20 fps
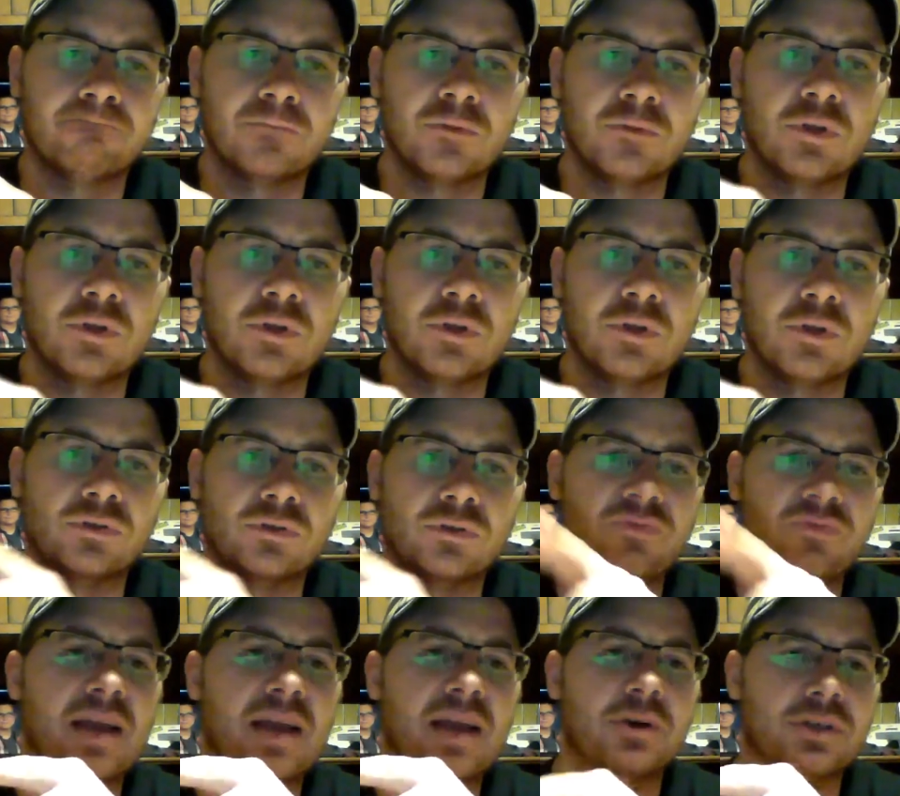those
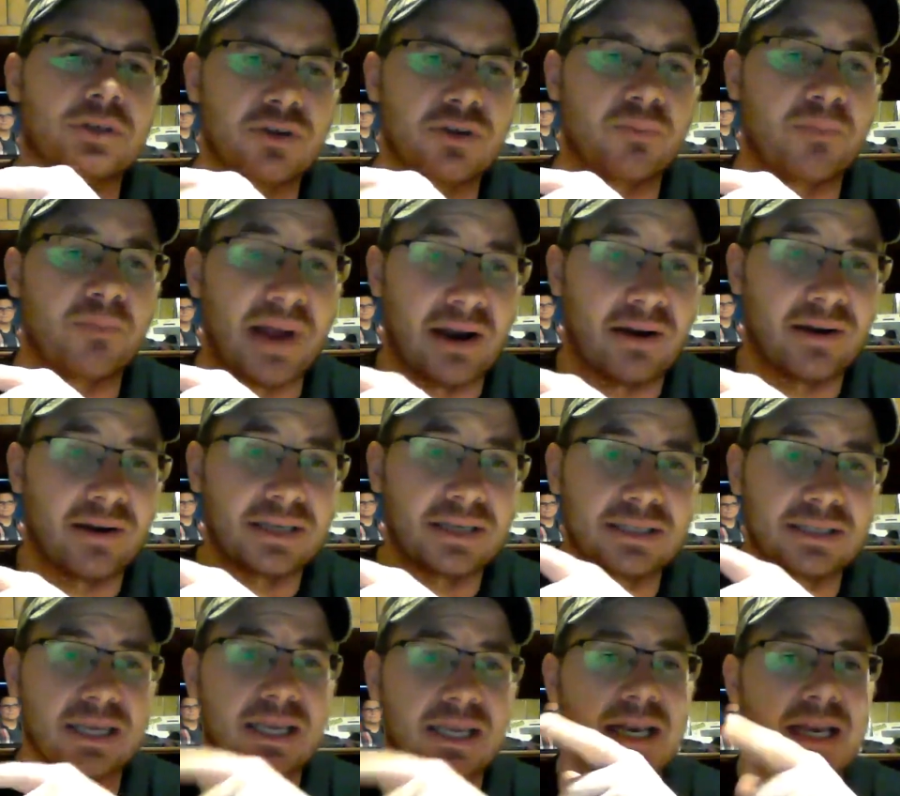fibers in your
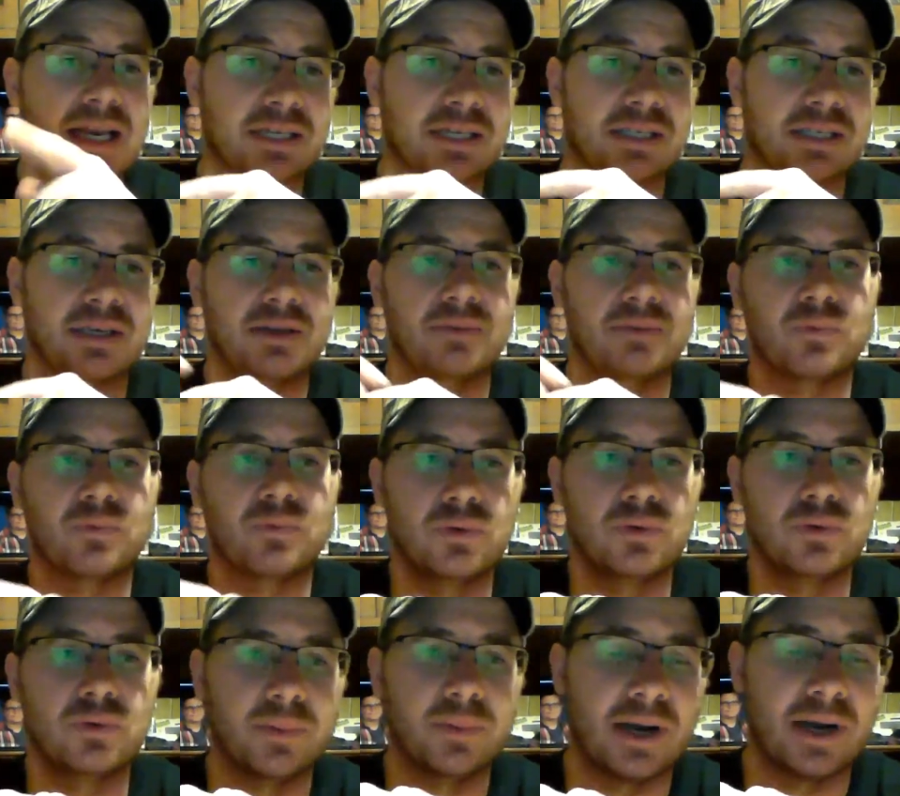bearings, it can actually
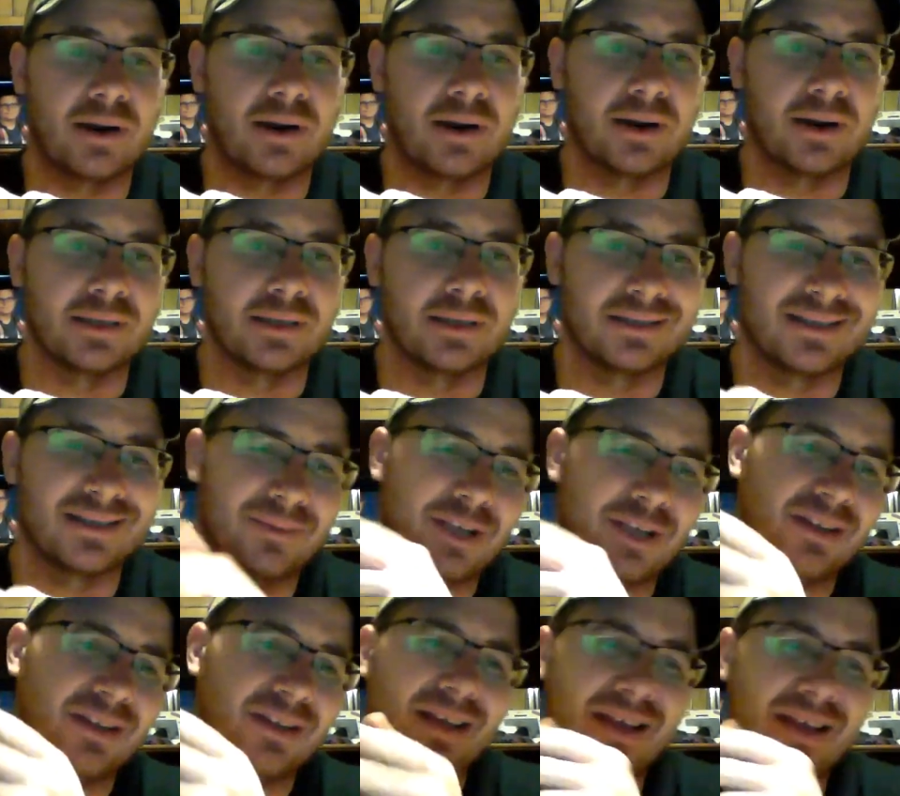ruin the bearings. I
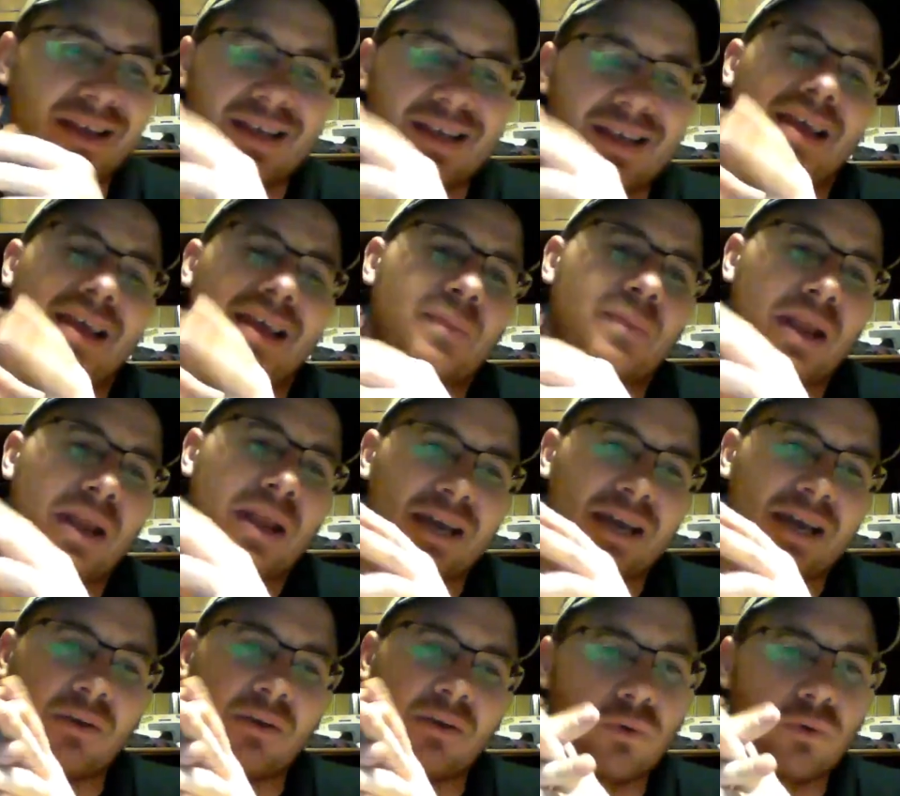mean, it's probably not
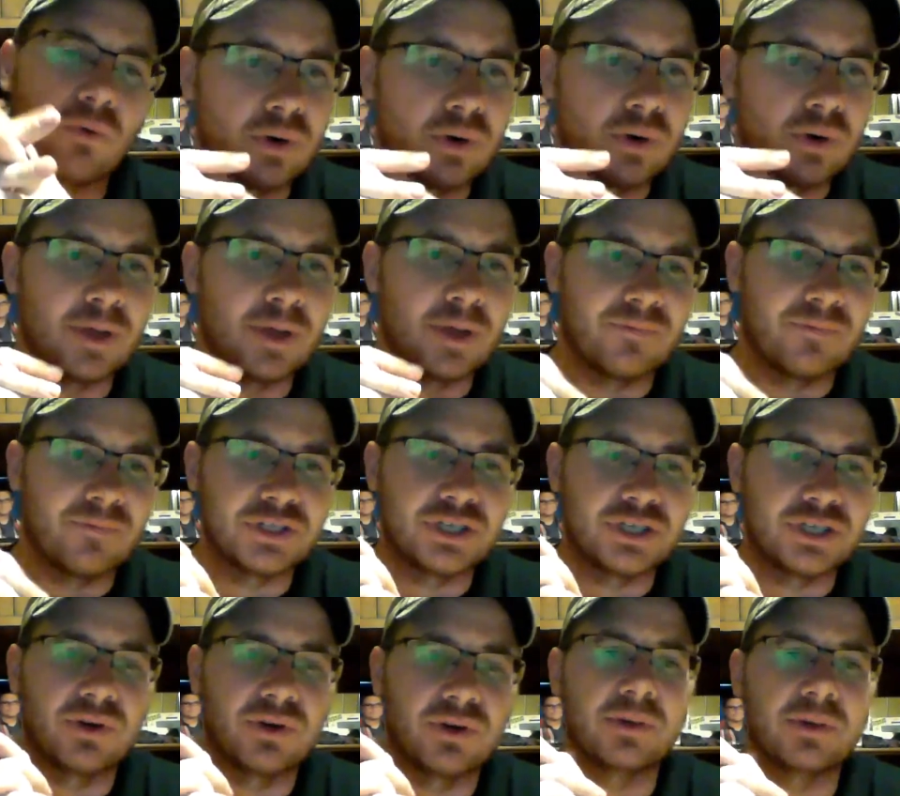going to ruin them in a
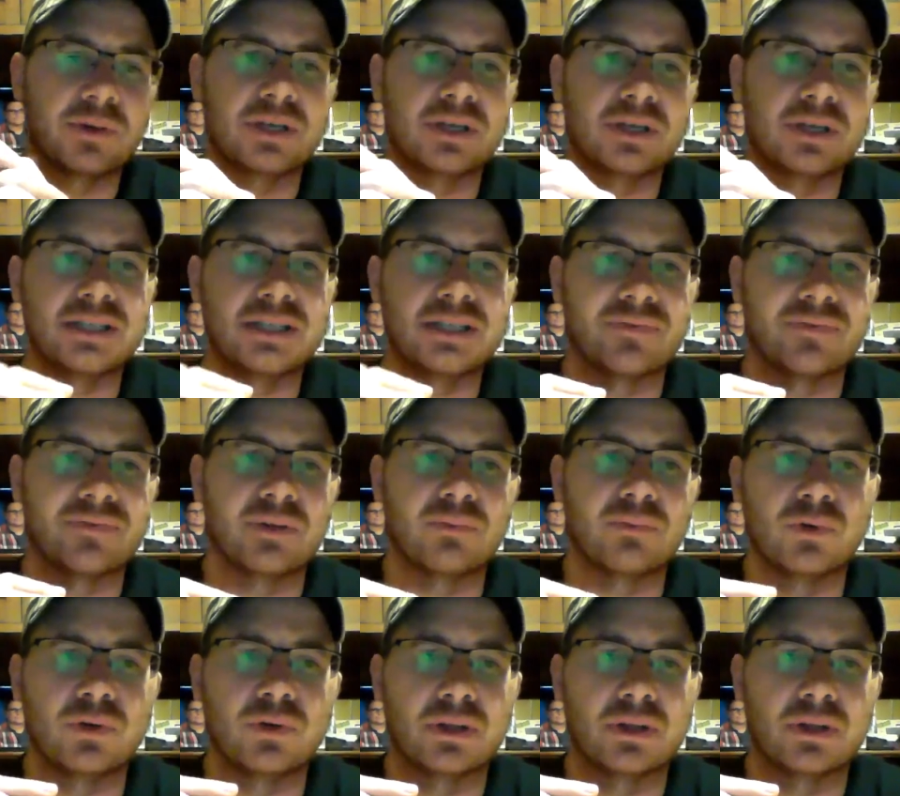fishing reel, but it definitely
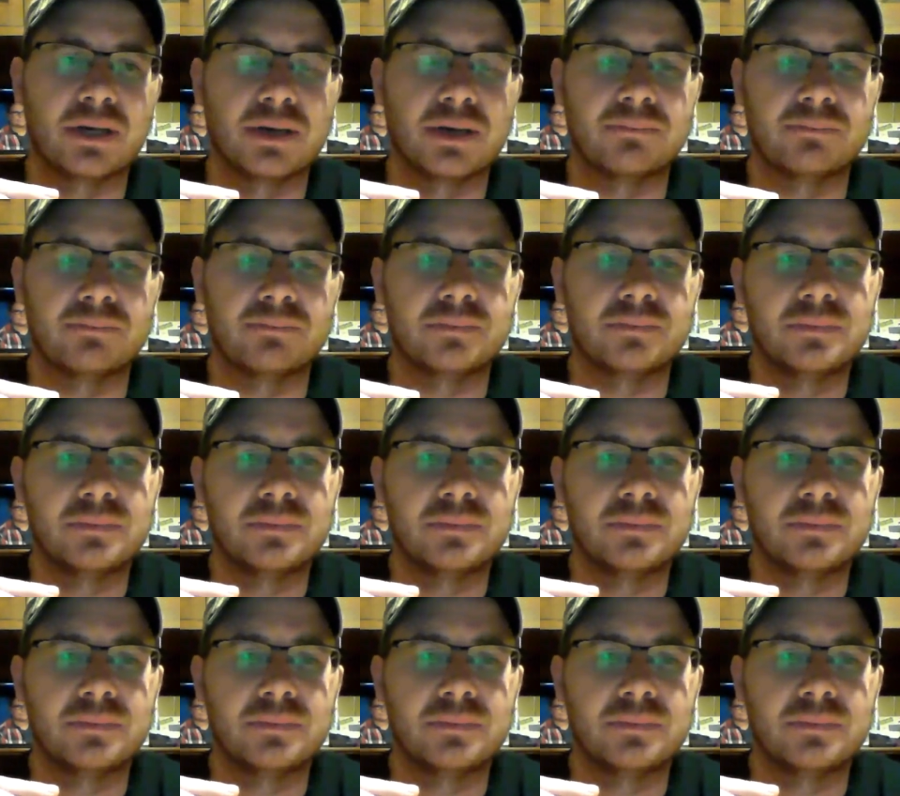will